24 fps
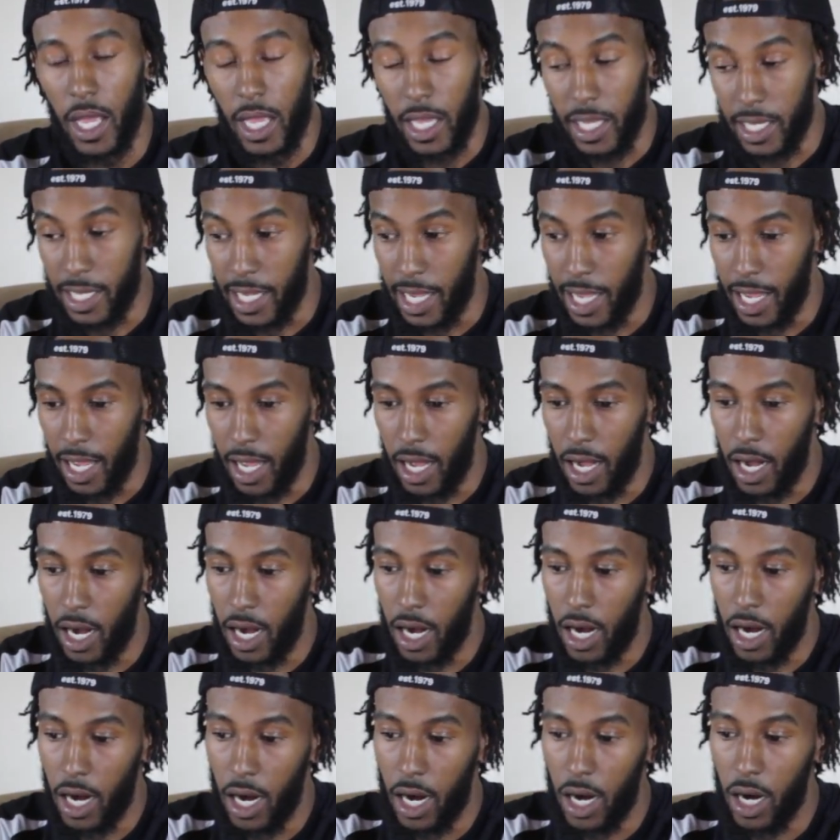
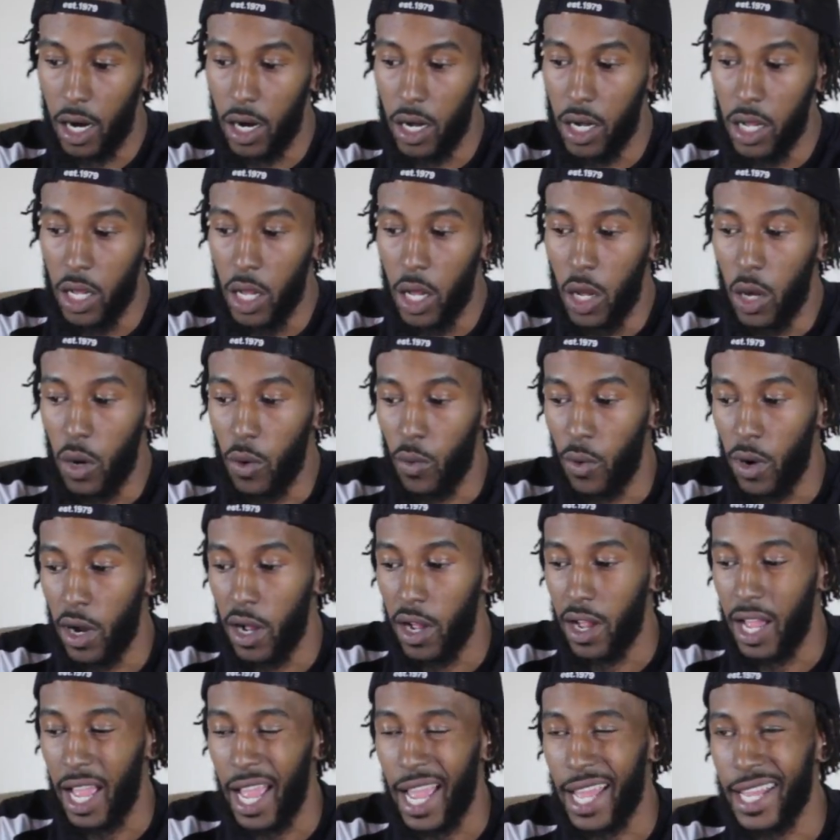Yeah,
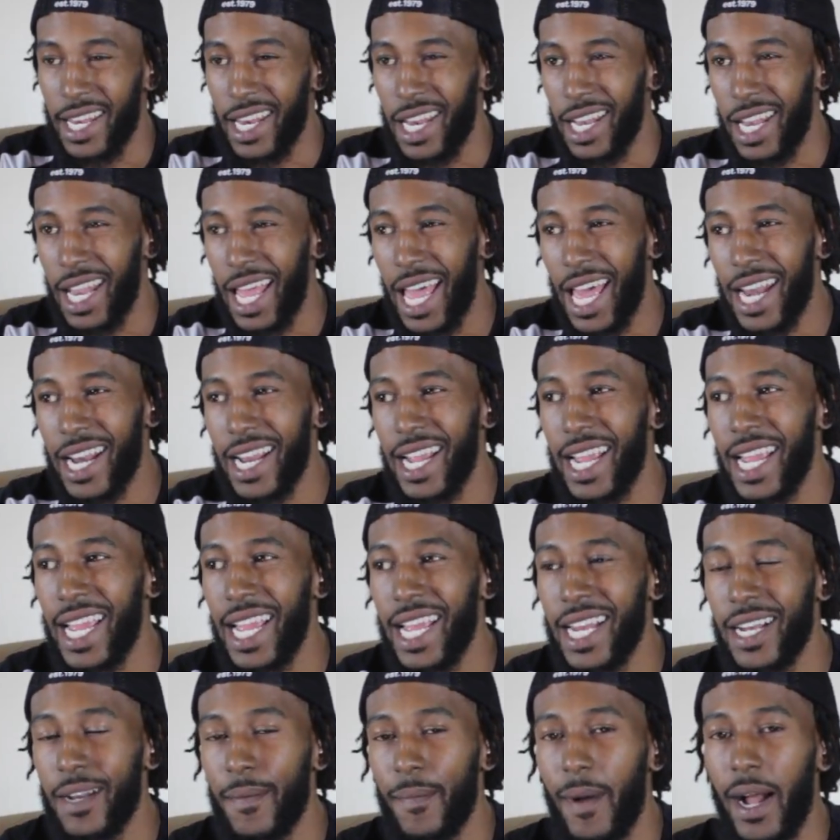well, at the latter
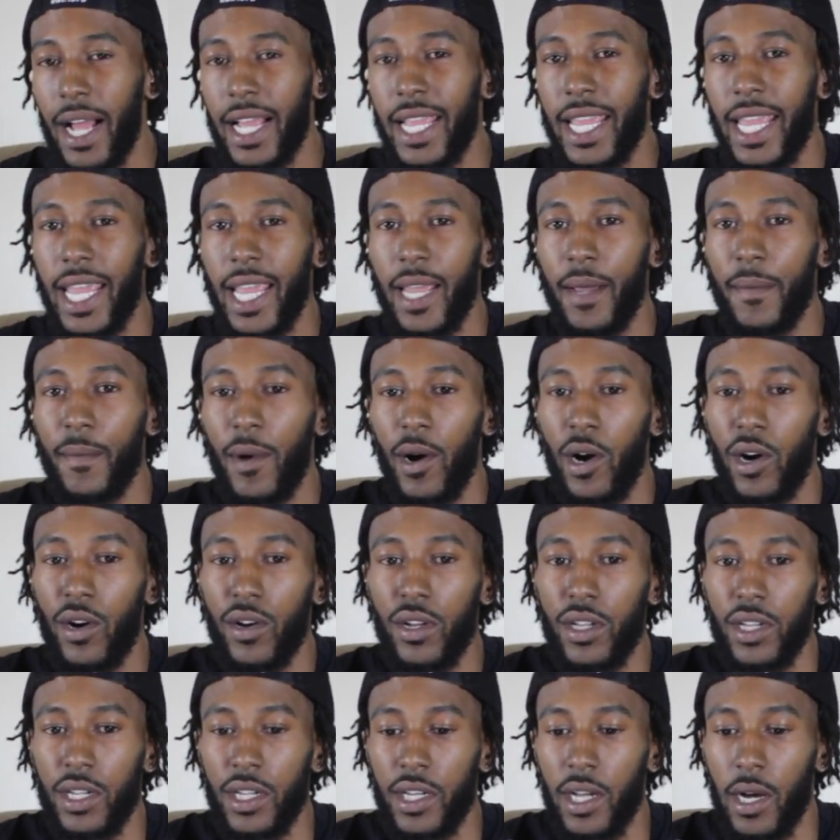end of my
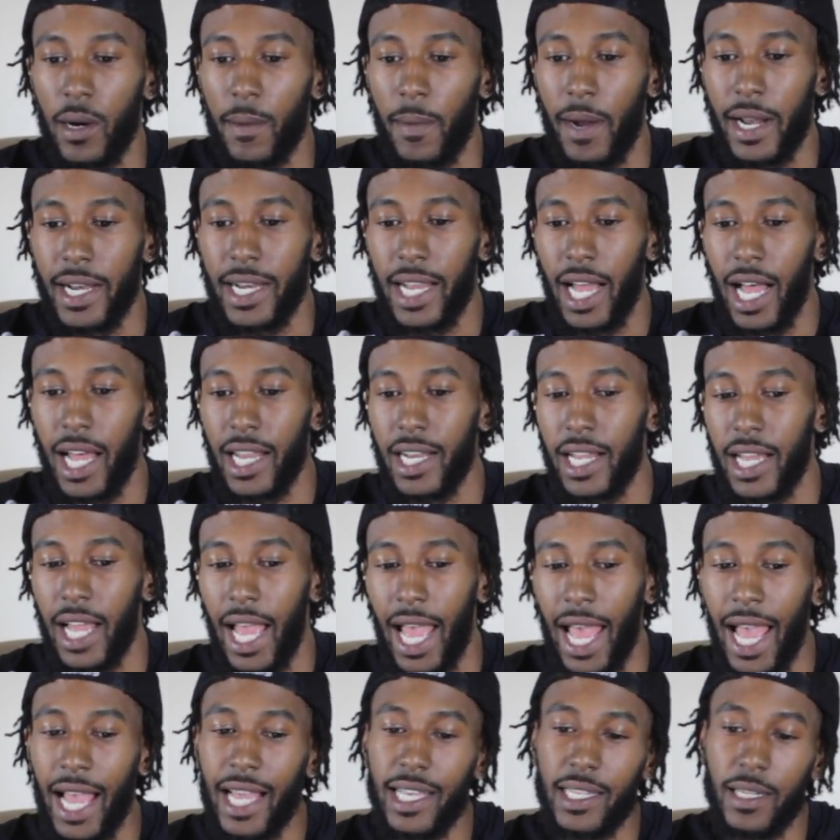chemo, you know, my doctor
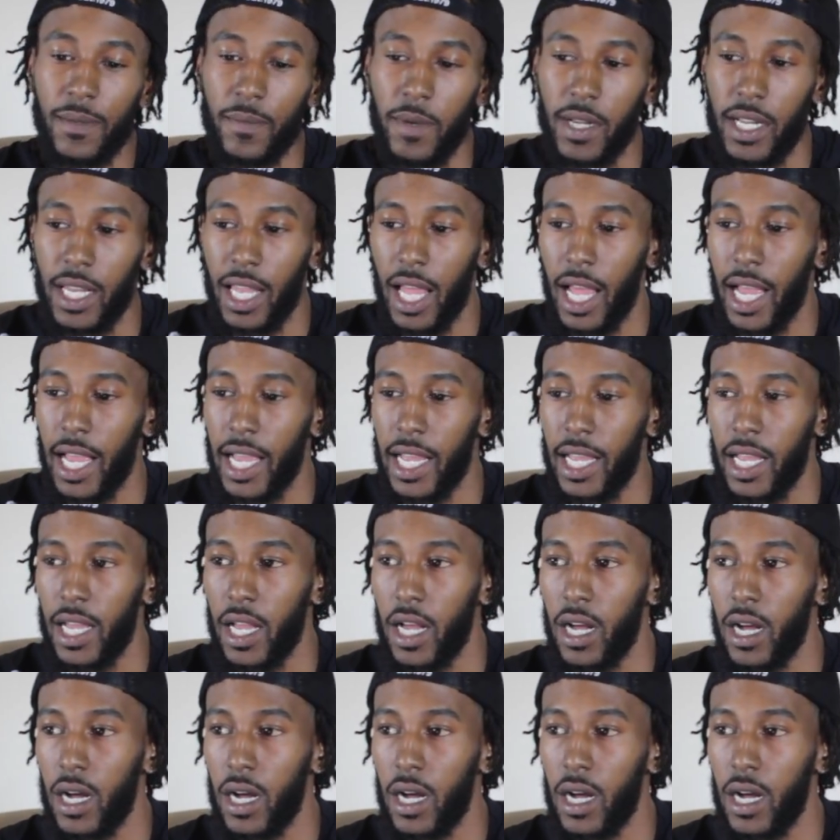asked me, like,